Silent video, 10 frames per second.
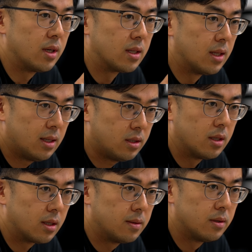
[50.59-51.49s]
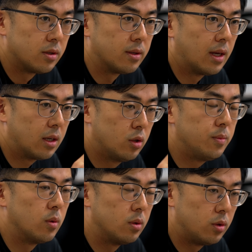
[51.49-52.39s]
When you make a
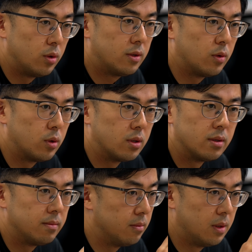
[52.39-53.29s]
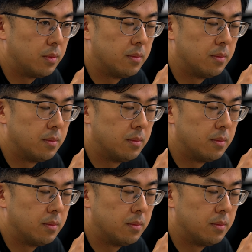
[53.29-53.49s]
pivot, there is a risk.